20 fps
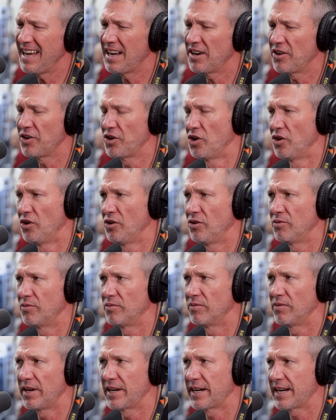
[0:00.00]
I don't know,
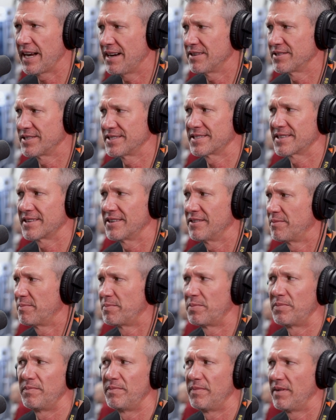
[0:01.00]
like, how's this going to
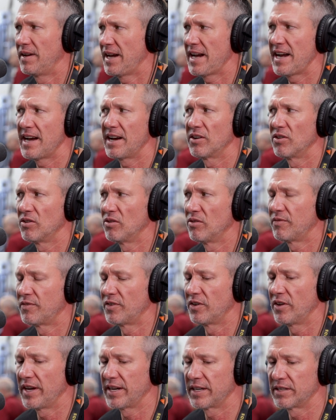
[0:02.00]
handle
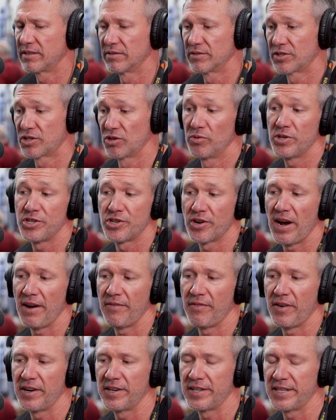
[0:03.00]
for like, so we
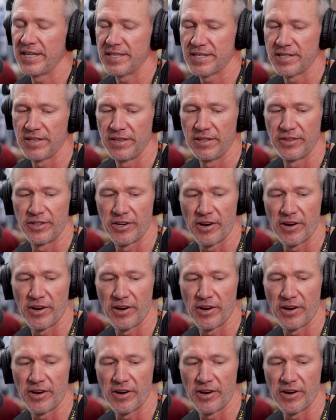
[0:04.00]
dry fire test it.